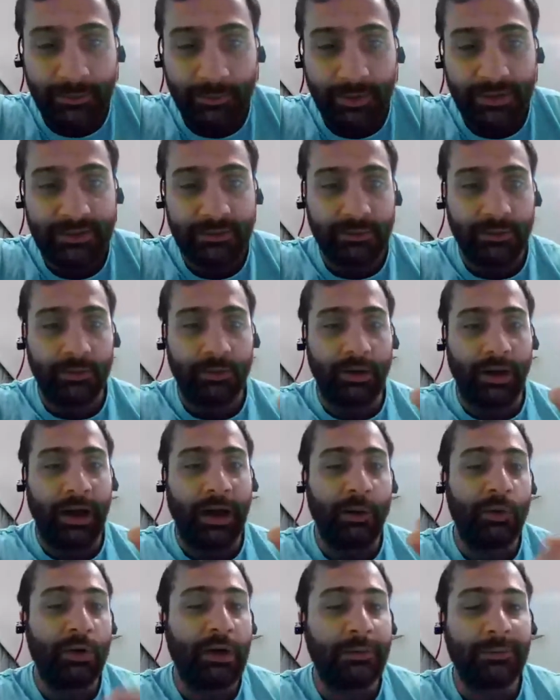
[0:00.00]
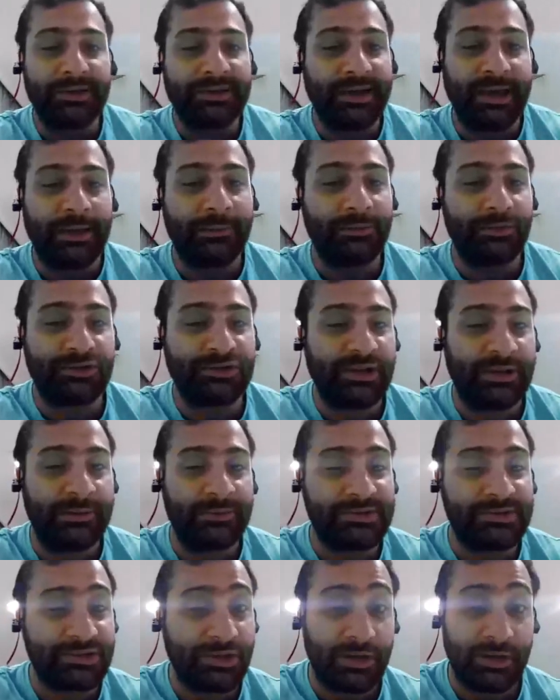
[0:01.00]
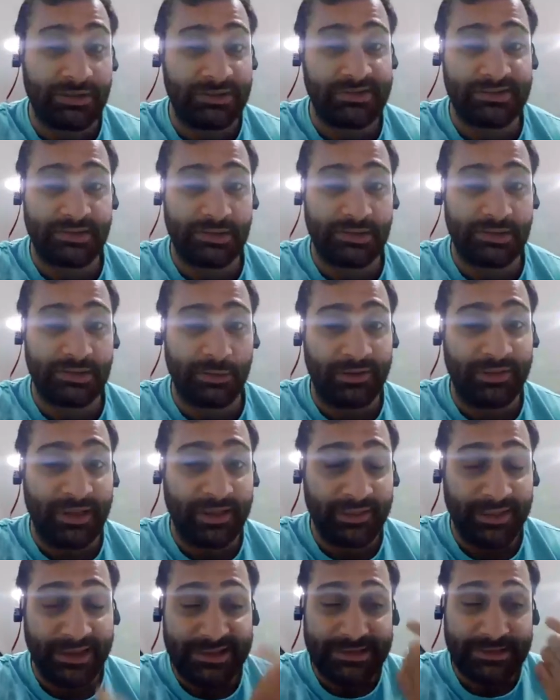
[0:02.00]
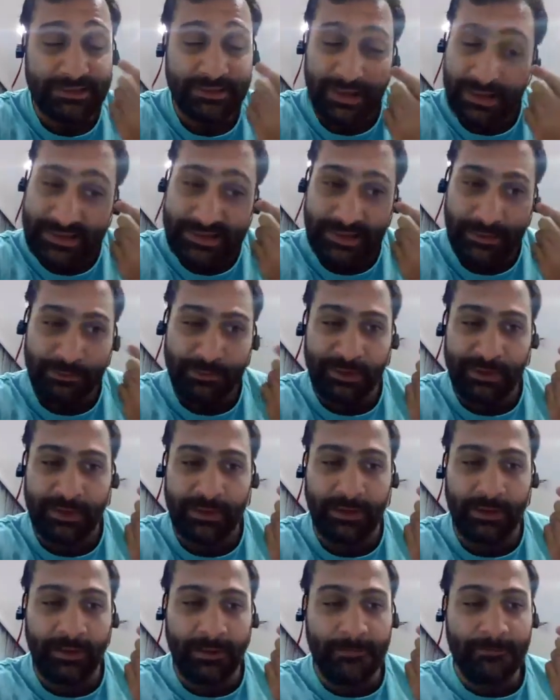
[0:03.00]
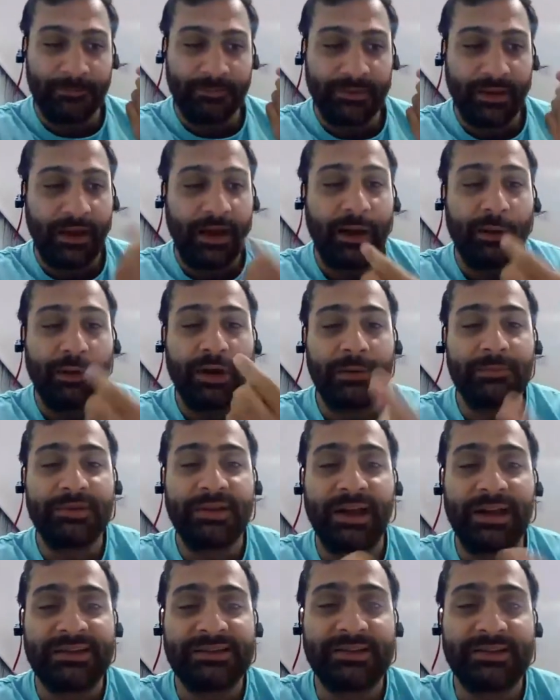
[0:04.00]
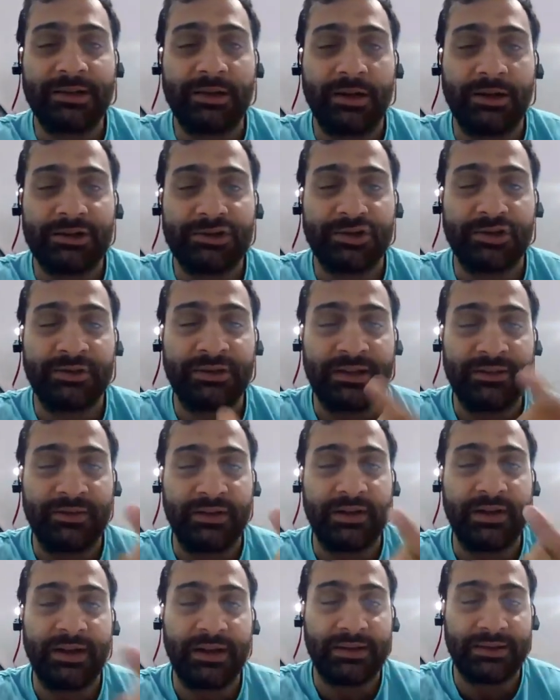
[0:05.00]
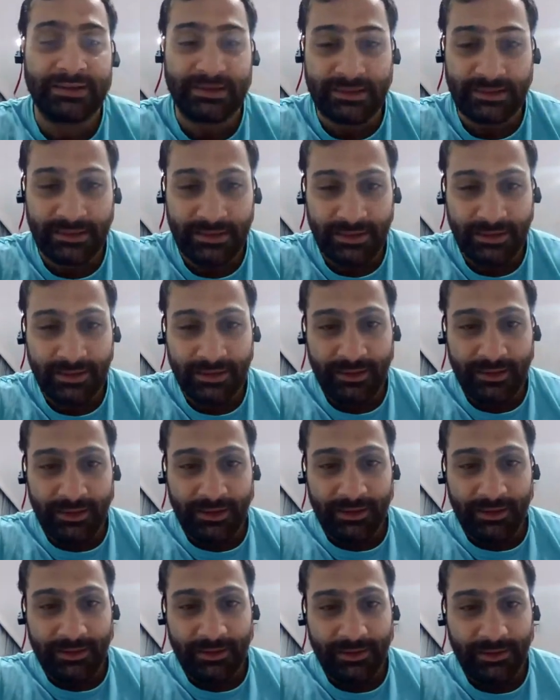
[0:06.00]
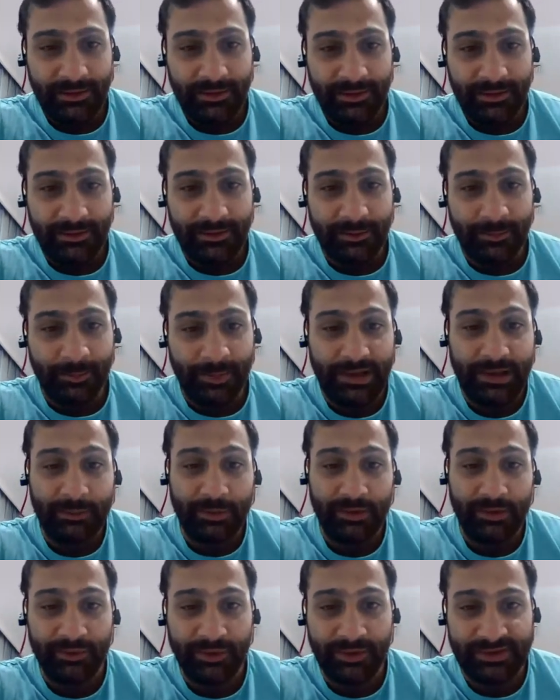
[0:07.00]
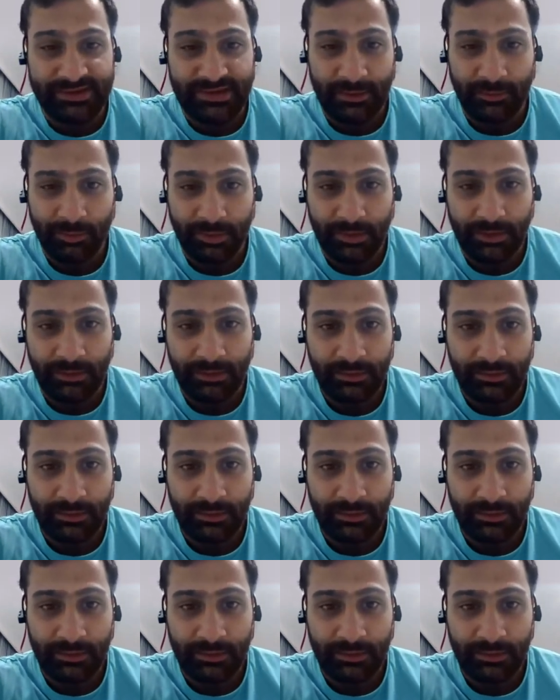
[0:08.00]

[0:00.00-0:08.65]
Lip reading: But how come it came to James Charles, though? That's something. How come cancel culture never hit Bieber, for example?